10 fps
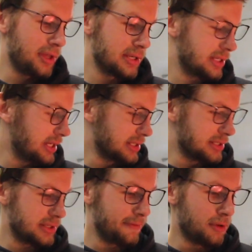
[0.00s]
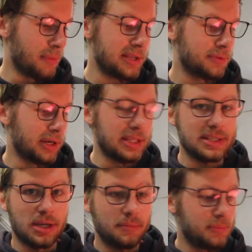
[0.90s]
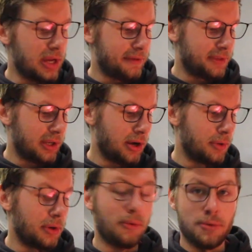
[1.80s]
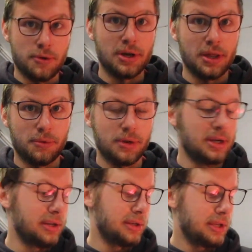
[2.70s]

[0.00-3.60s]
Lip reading: it, because if you mess one of these up, you have to go and order another one,